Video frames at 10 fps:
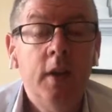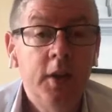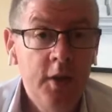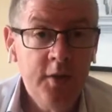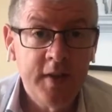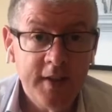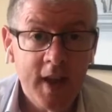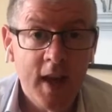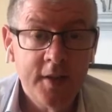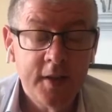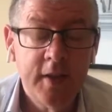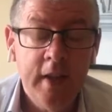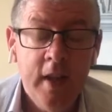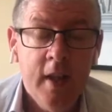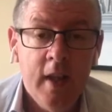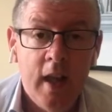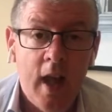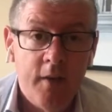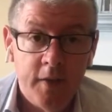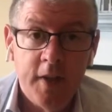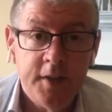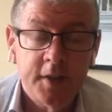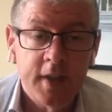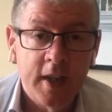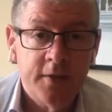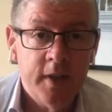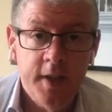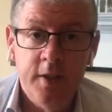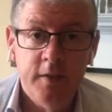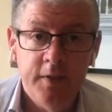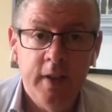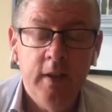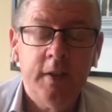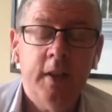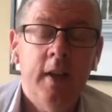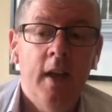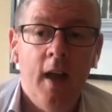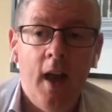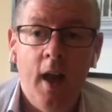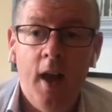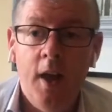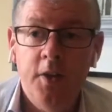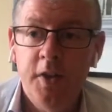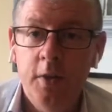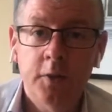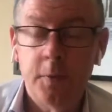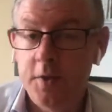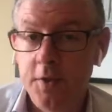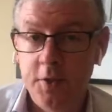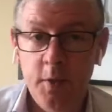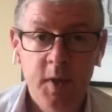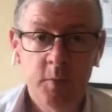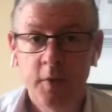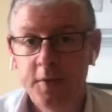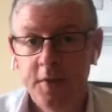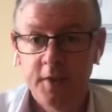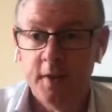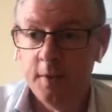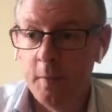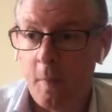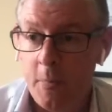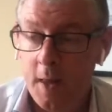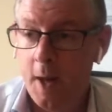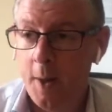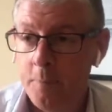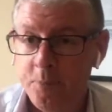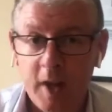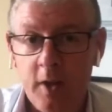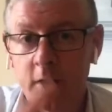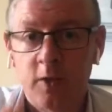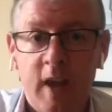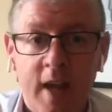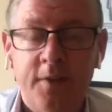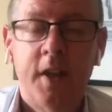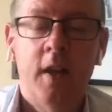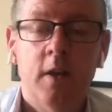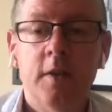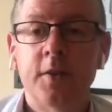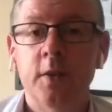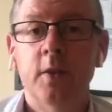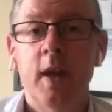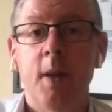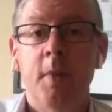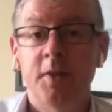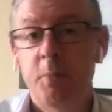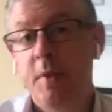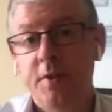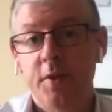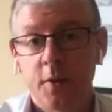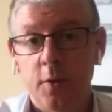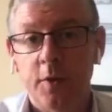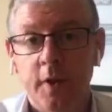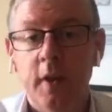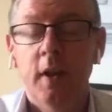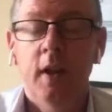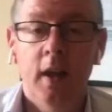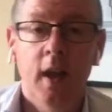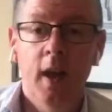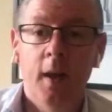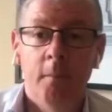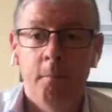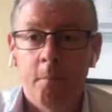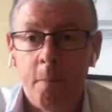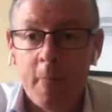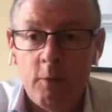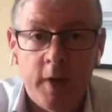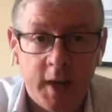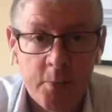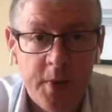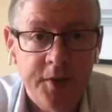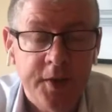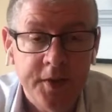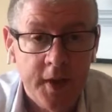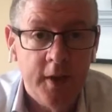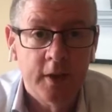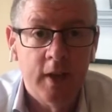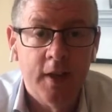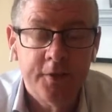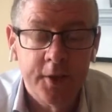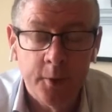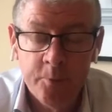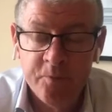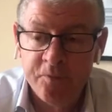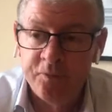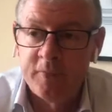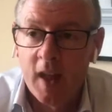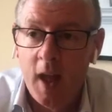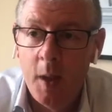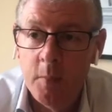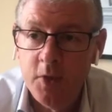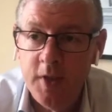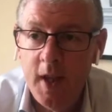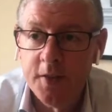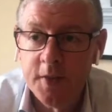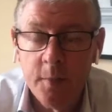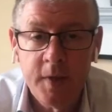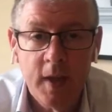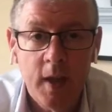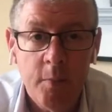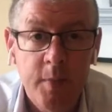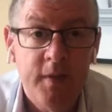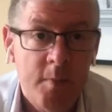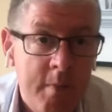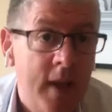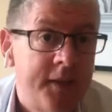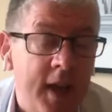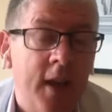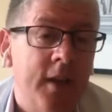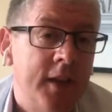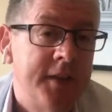hugely talented and very successful in her field. She knows what she's doing, both as in her craft and also as a business owner, running a business in her craft. So she had a bit of a meltdown, a